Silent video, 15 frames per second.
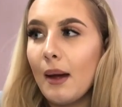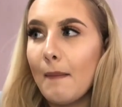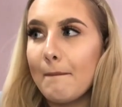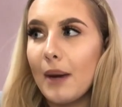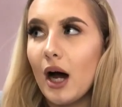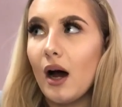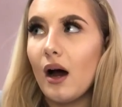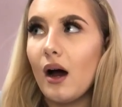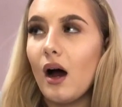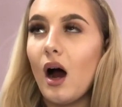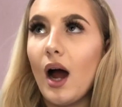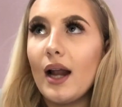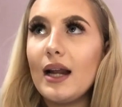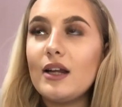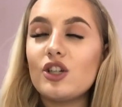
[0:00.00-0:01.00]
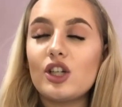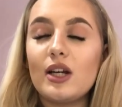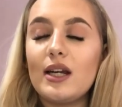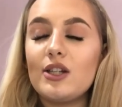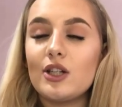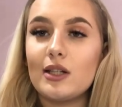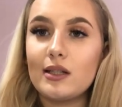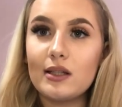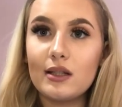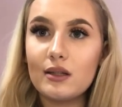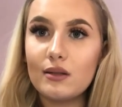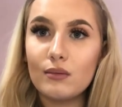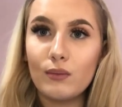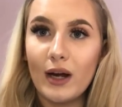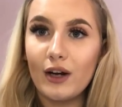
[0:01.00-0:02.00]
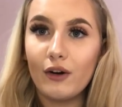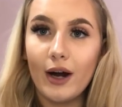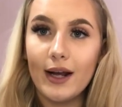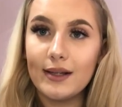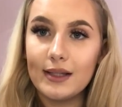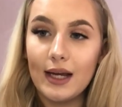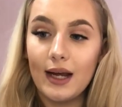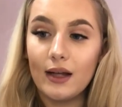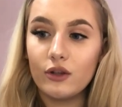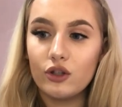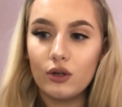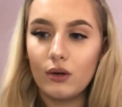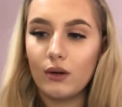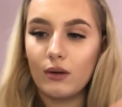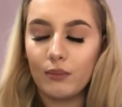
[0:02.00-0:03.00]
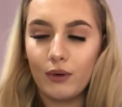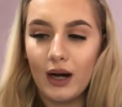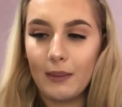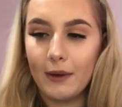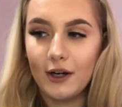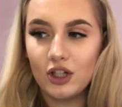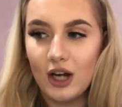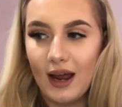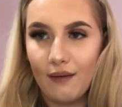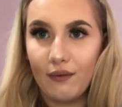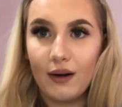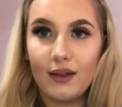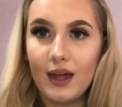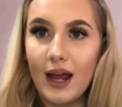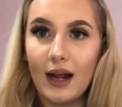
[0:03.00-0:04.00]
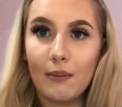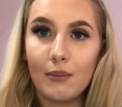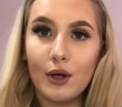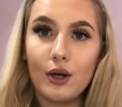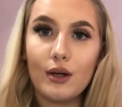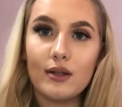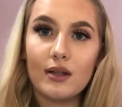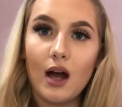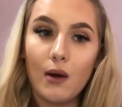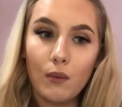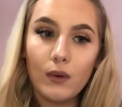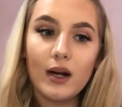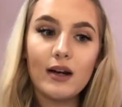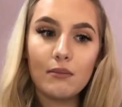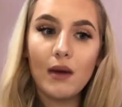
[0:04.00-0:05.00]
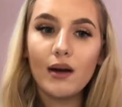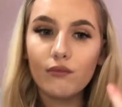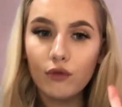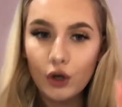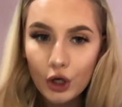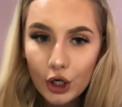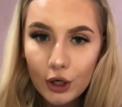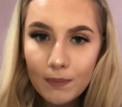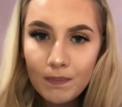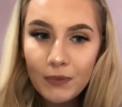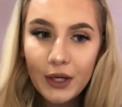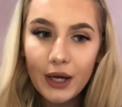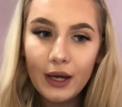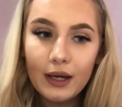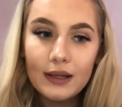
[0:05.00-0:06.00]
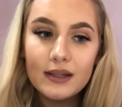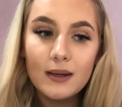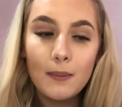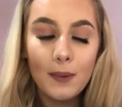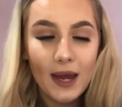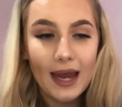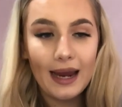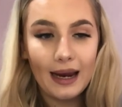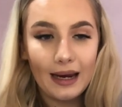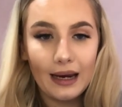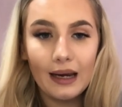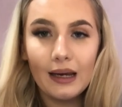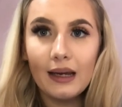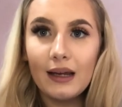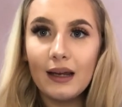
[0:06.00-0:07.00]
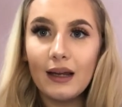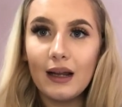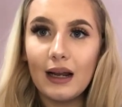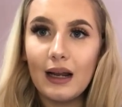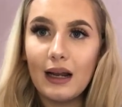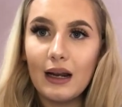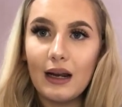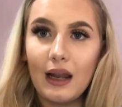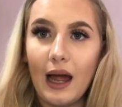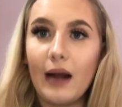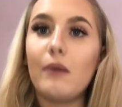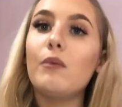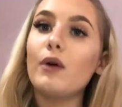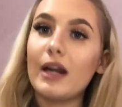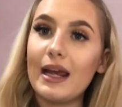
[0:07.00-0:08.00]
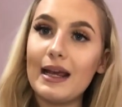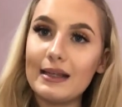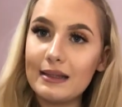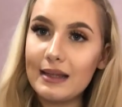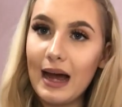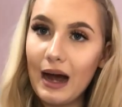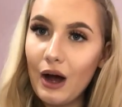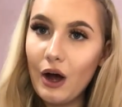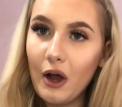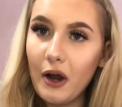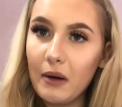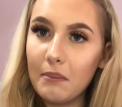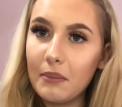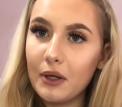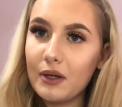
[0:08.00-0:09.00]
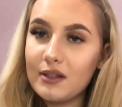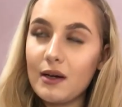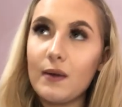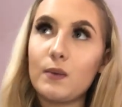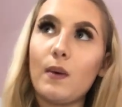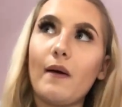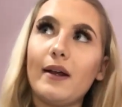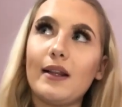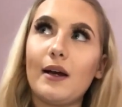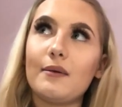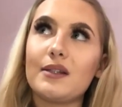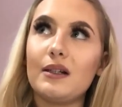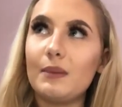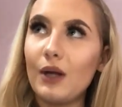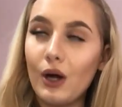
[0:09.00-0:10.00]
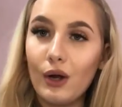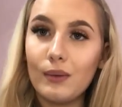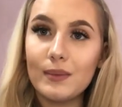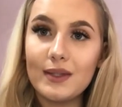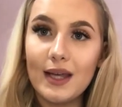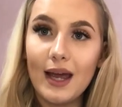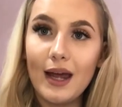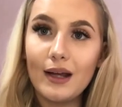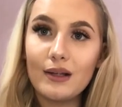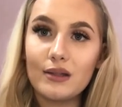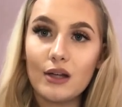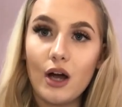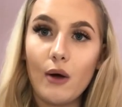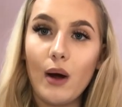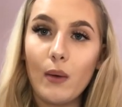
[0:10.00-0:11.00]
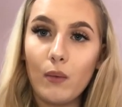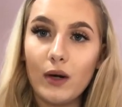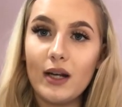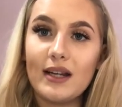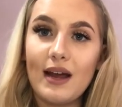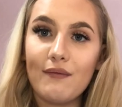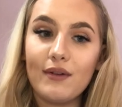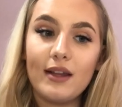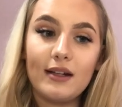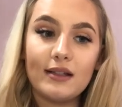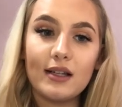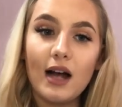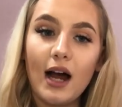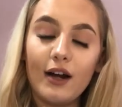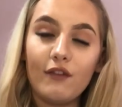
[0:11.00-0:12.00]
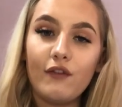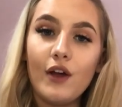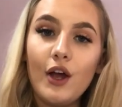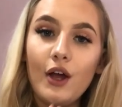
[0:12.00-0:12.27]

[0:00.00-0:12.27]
But I literally just went crazy and took pretty much everything, because I wanted my room to be like what it is at home, because I was worried that I was going to be homesick. So I wanted everything to kind of